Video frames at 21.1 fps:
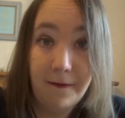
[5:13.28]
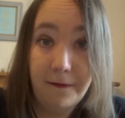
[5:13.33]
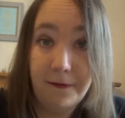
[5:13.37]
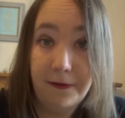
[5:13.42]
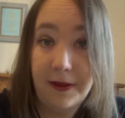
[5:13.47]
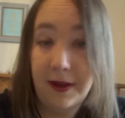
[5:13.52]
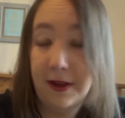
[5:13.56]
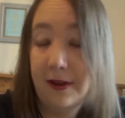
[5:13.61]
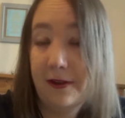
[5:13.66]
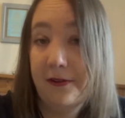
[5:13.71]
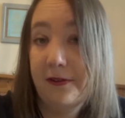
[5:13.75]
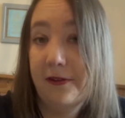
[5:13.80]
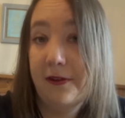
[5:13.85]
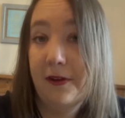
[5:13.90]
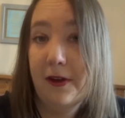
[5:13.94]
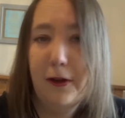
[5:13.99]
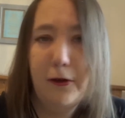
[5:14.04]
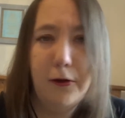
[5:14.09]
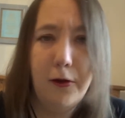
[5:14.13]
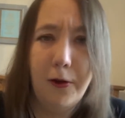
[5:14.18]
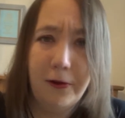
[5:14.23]
this.
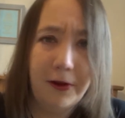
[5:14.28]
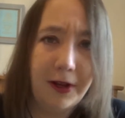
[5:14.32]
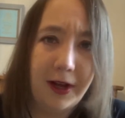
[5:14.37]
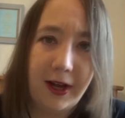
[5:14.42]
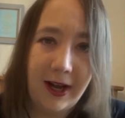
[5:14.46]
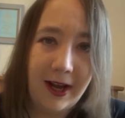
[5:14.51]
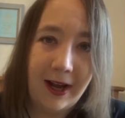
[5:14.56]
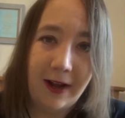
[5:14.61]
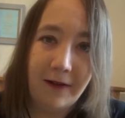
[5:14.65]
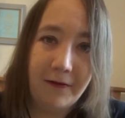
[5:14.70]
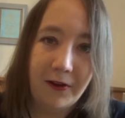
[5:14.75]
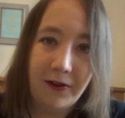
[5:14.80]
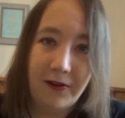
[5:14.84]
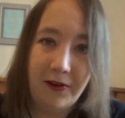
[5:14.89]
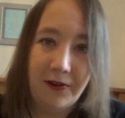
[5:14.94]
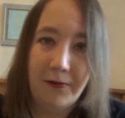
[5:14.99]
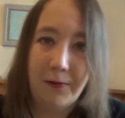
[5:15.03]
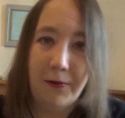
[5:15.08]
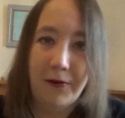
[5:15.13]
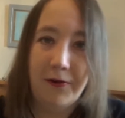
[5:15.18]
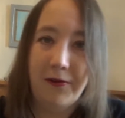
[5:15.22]
Not that I have a
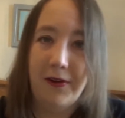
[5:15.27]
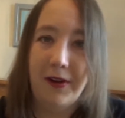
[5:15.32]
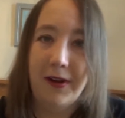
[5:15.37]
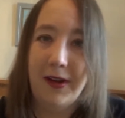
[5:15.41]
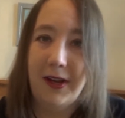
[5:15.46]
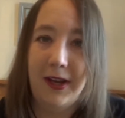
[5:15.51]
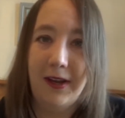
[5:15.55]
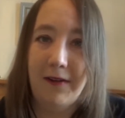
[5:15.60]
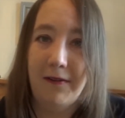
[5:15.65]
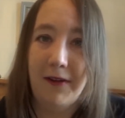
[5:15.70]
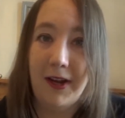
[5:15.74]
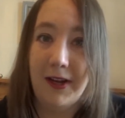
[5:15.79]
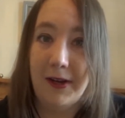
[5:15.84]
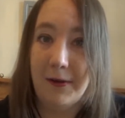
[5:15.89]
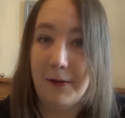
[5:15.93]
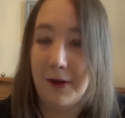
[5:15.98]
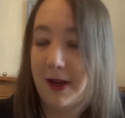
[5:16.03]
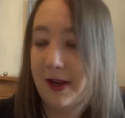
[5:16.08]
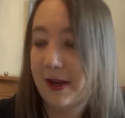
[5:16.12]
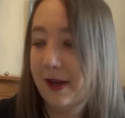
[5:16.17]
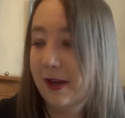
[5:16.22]
dishwasher here
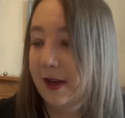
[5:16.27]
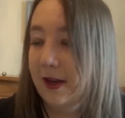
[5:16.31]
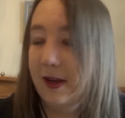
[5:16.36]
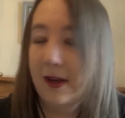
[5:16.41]
anyway,